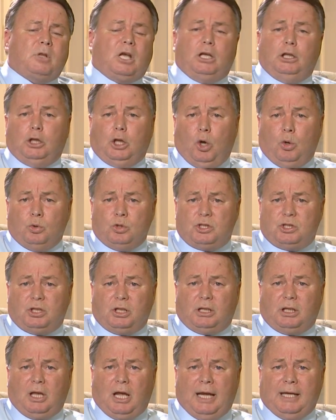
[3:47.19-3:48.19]
loans
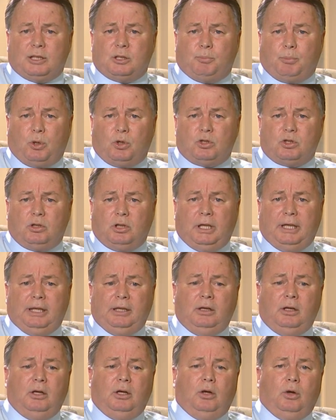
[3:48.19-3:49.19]
to clients
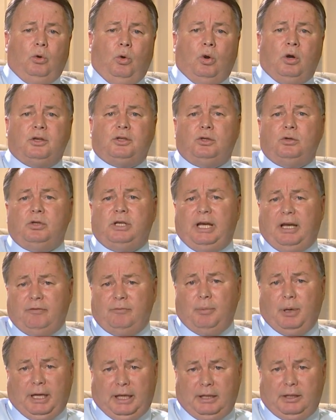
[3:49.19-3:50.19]
personally or to
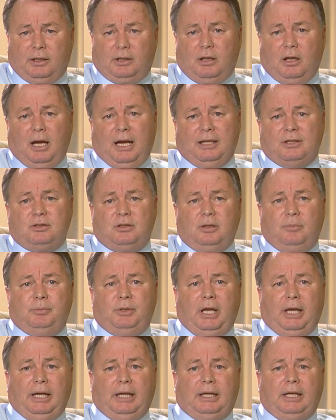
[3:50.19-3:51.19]
give money to clients to
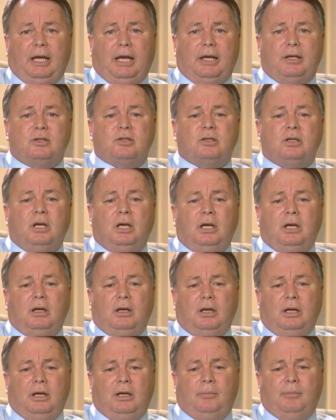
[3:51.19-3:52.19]
obtain a case.
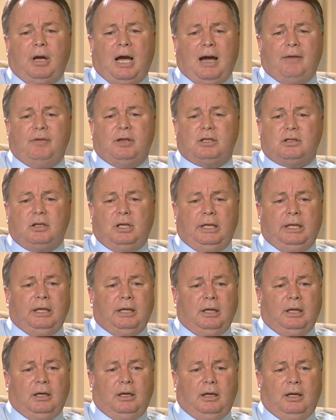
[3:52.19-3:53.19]
Obviously,
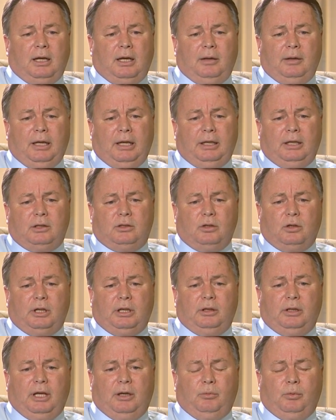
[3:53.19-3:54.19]
any
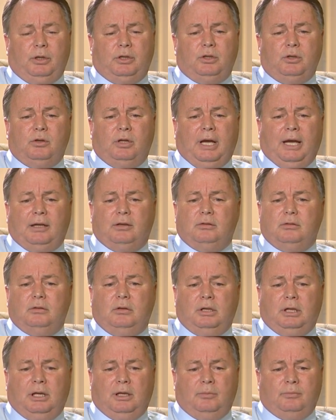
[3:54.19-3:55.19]
attorney that would do that
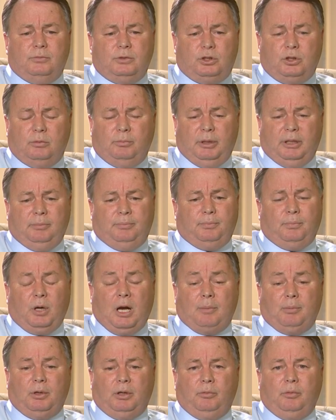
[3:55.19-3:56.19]
should be
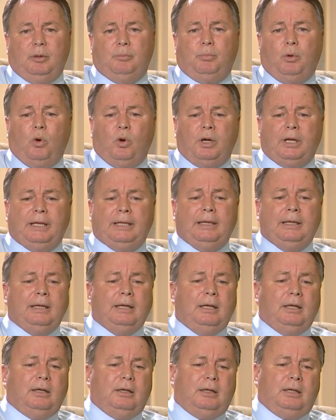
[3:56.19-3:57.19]
properly reported.
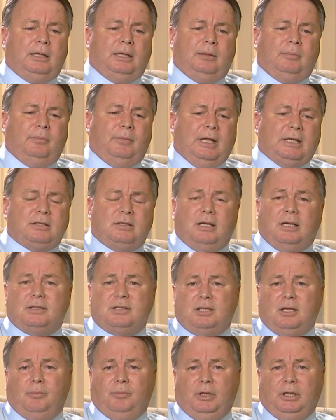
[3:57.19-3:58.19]
That's
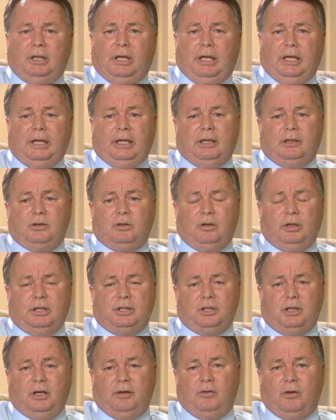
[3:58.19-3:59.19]
not something that any
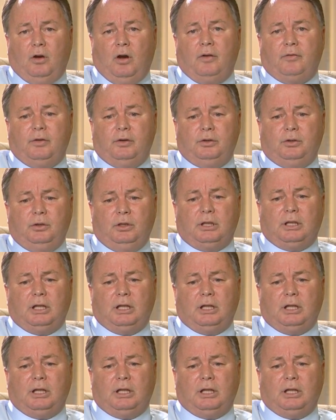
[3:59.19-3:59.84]
attorney should ever offer to a